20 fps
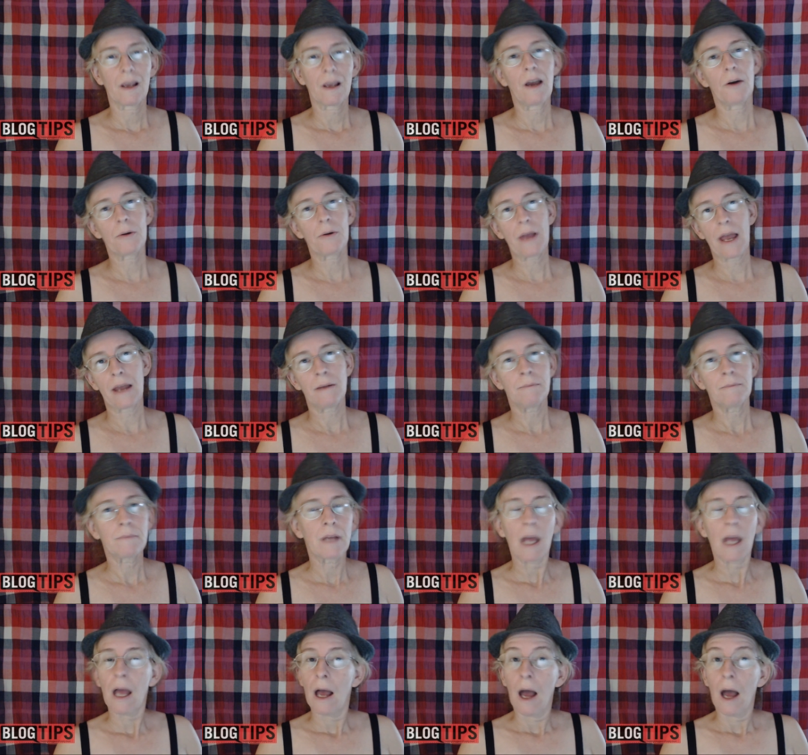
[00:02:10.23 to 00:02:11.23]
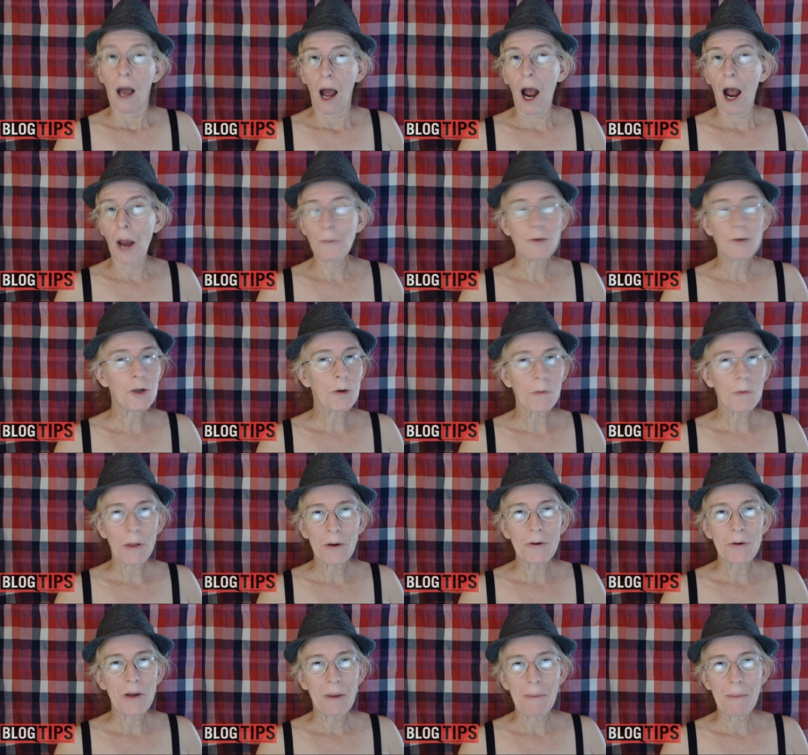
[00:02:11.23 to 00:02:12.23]
Okay, I'm sure
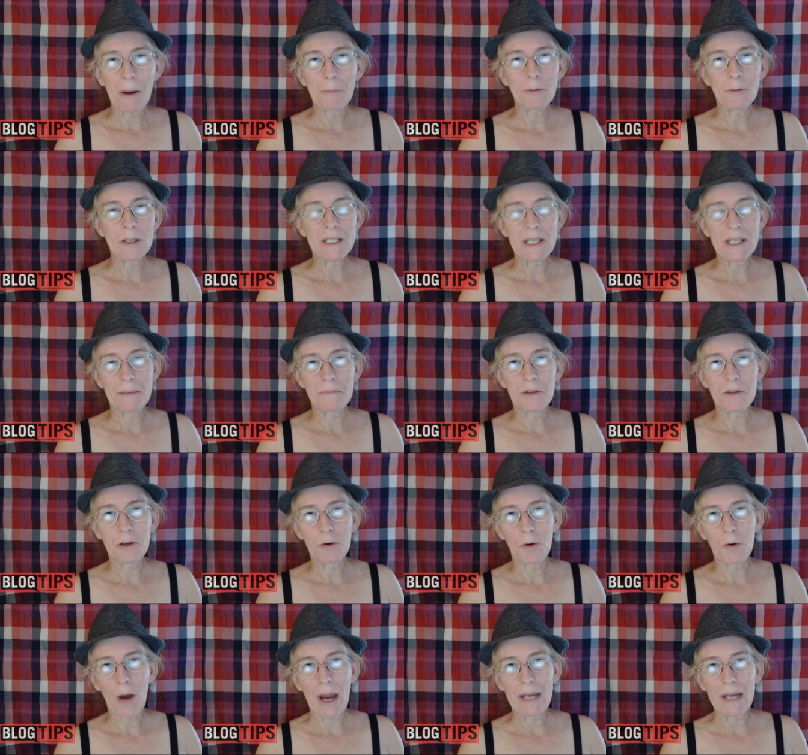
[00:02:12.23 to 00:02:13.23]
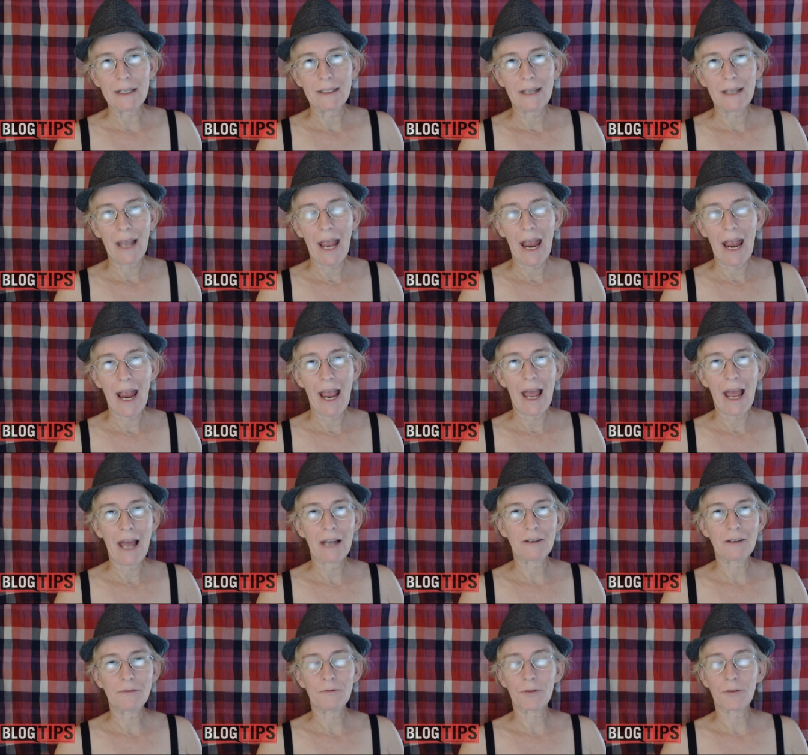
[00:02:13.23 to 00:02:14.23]
they'll come up with something great.
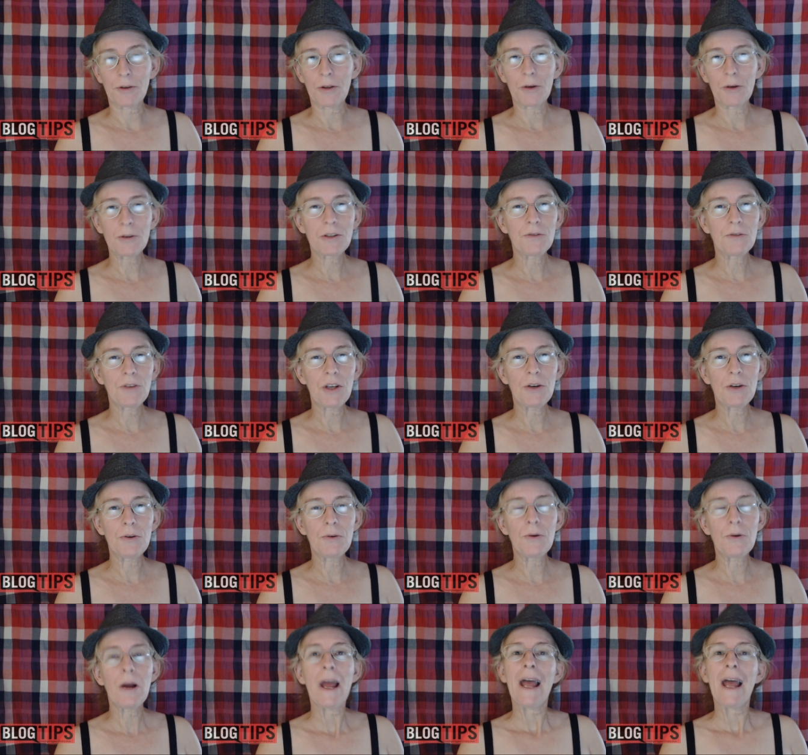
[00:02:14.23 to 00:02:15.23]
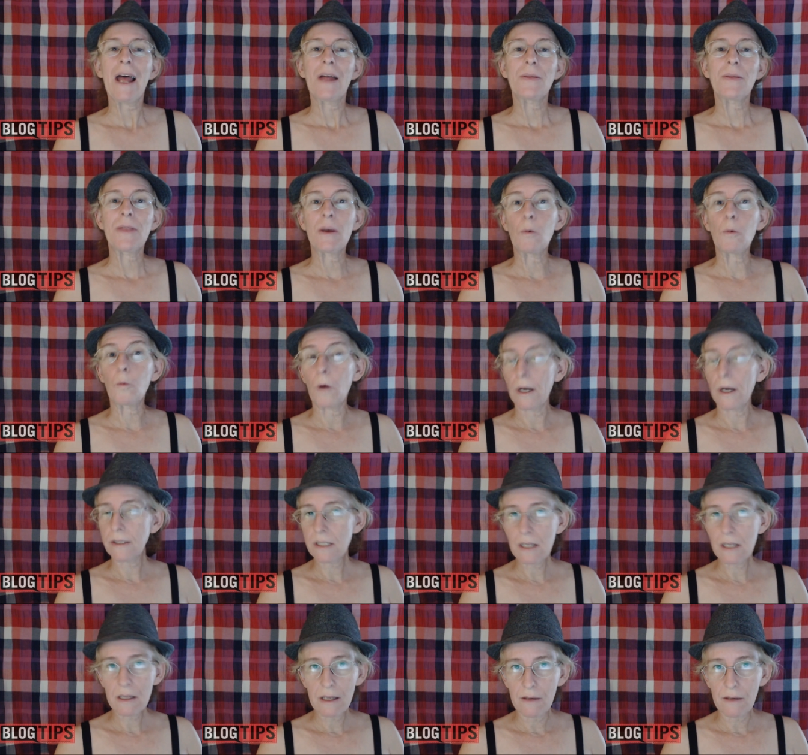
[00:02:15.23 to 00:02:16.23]
And for those of you that want
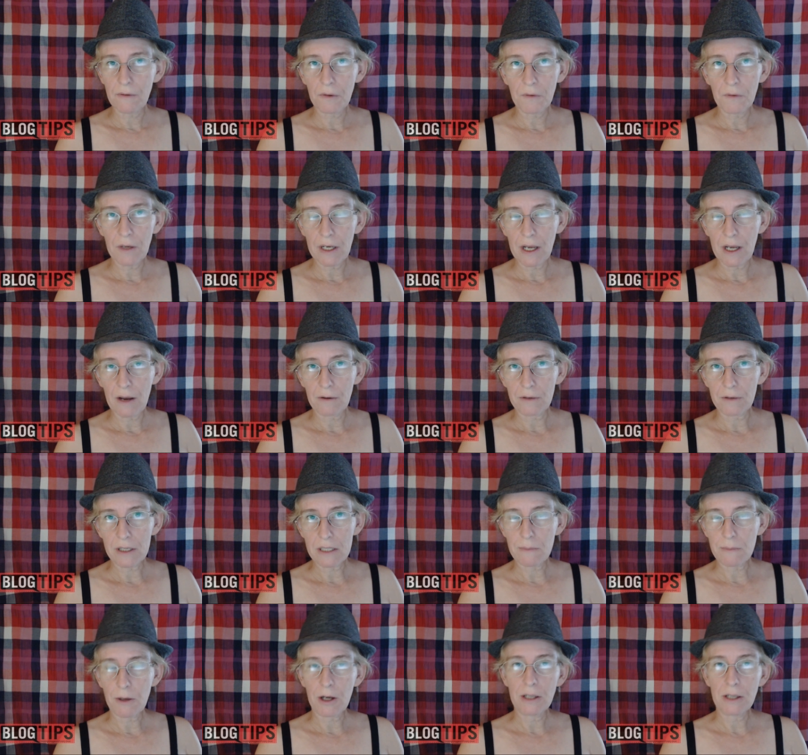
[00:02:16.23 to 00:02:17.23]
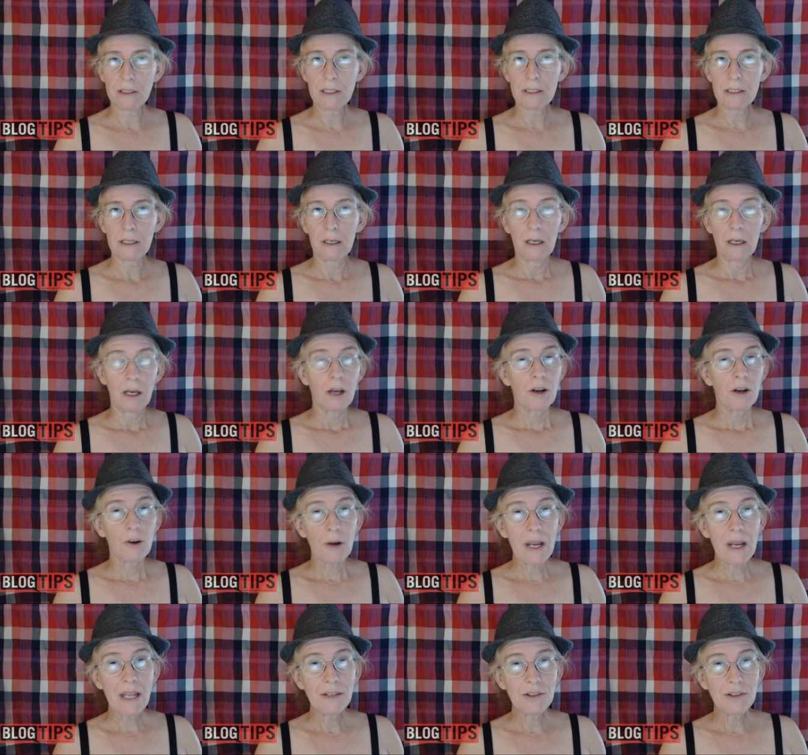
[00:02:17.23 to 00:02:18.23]
to leave a video response,
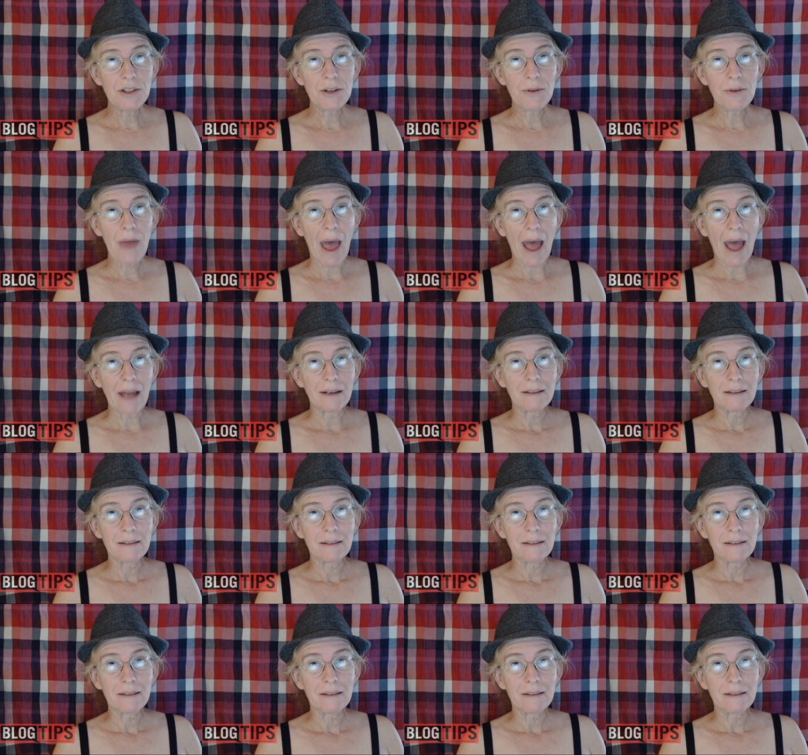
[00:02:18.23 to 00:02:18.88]
go ahead and do that.